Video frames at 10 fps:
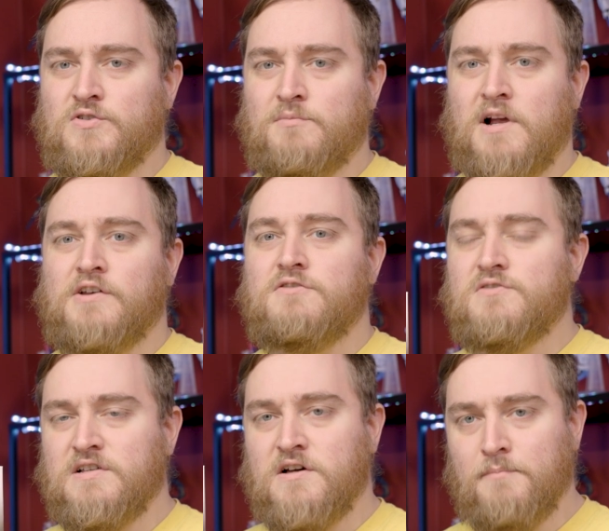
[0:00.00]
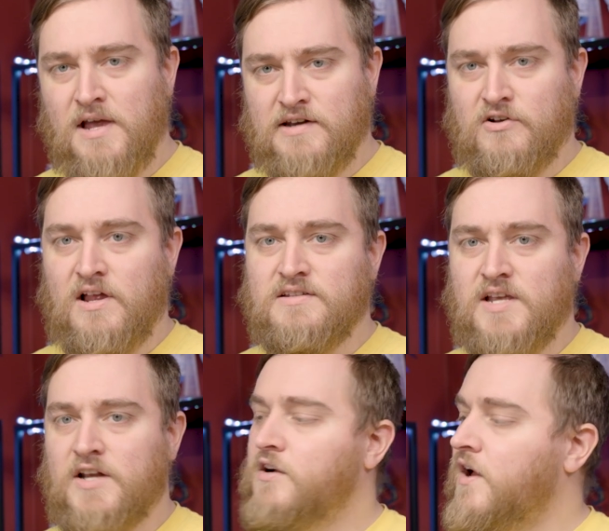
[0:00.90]
so I'm not going to use the commander
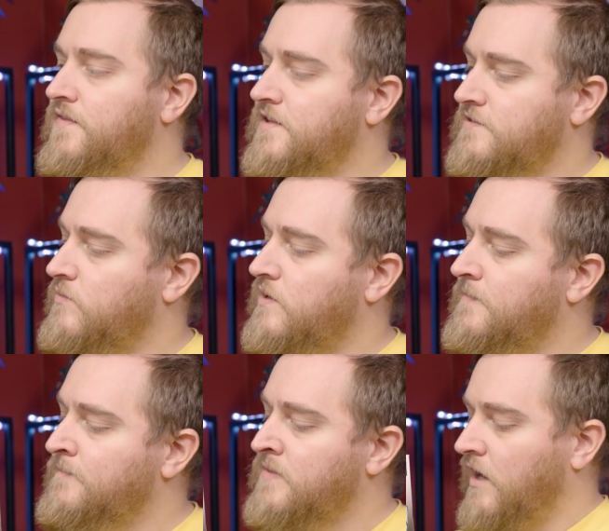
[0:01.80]
antenna on this one.